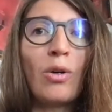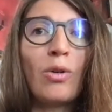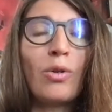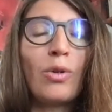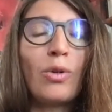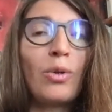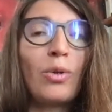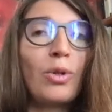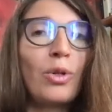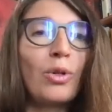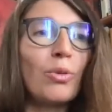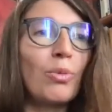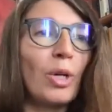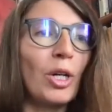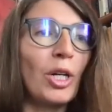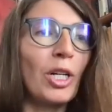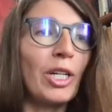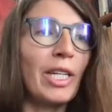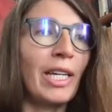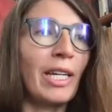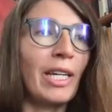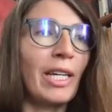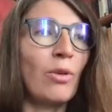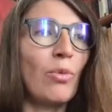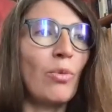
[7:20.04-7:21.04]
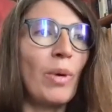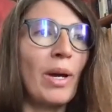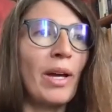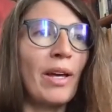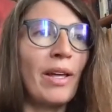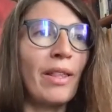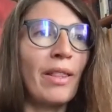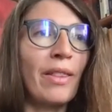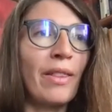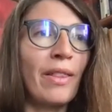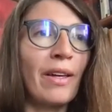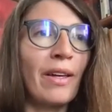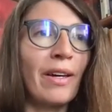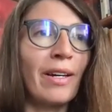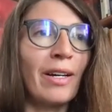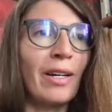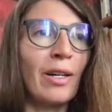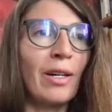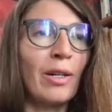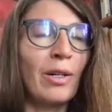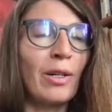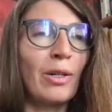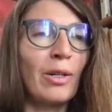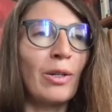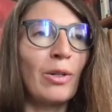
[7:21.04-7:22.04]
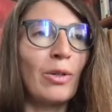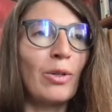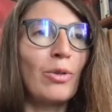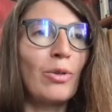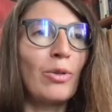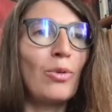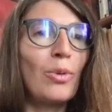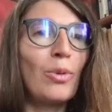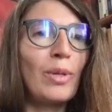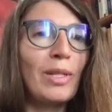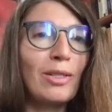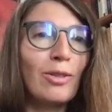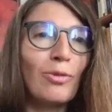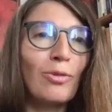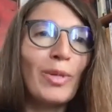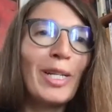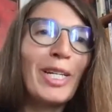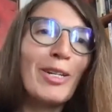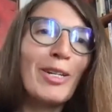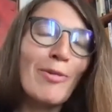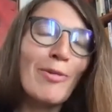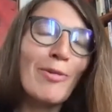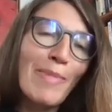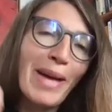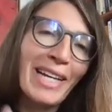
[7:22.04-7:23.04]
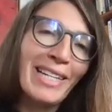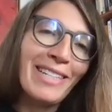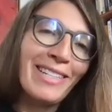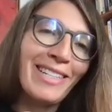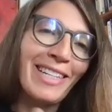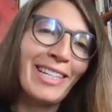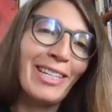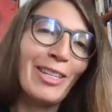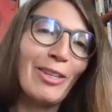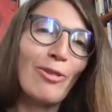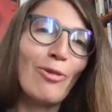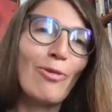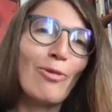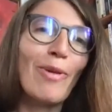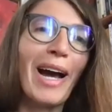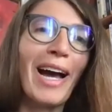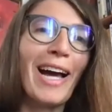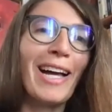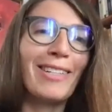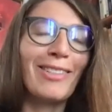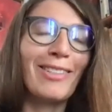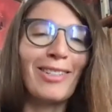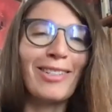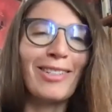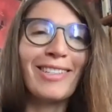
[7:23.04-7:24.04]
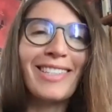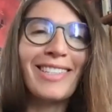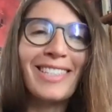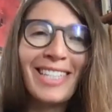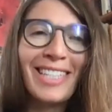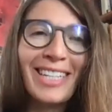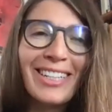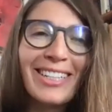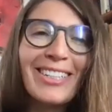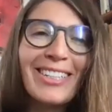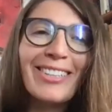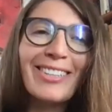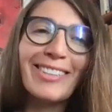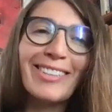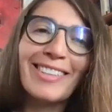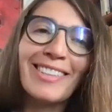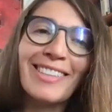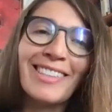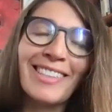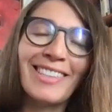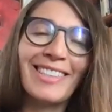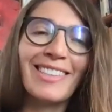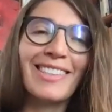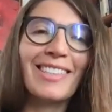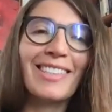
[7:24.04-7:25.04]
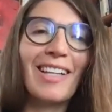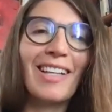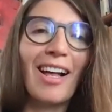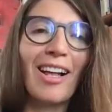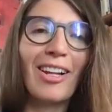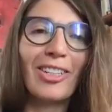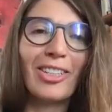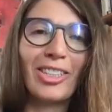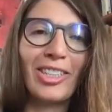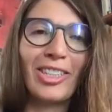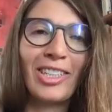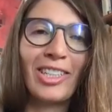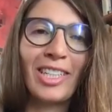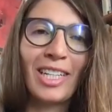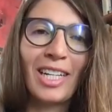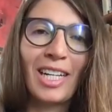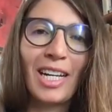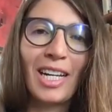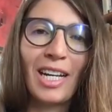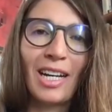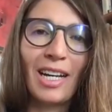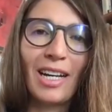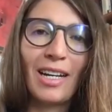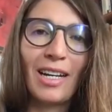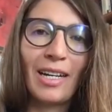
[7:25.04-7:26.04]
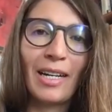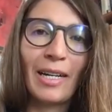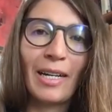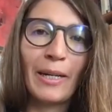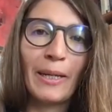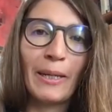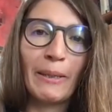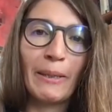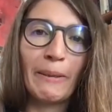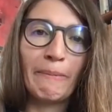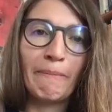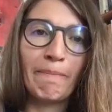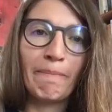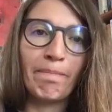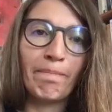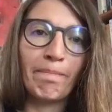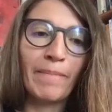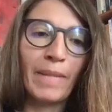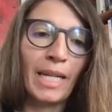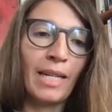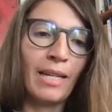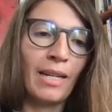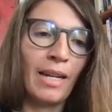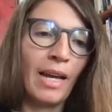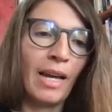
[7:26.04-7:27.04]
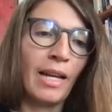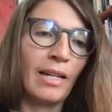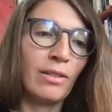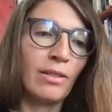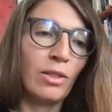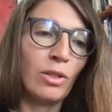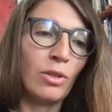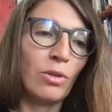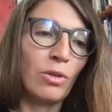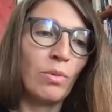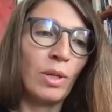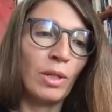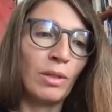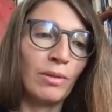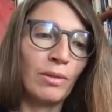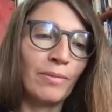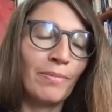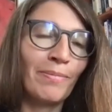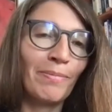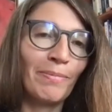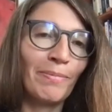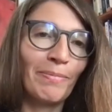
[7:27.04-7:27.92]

who you're working with, who is recommending you as a serious scholar, and so on.